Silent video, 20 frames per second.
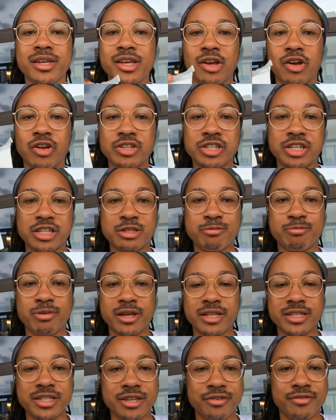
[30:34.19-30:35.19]
it was
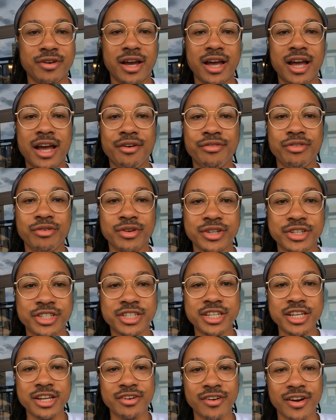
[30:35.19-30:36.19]
expensive. I have the
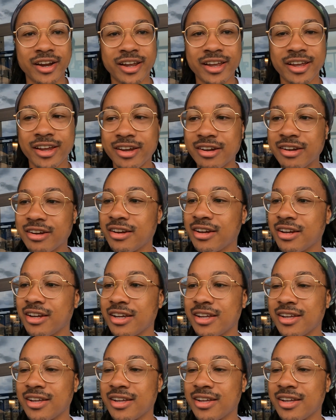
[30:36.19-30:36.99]
receipt right here.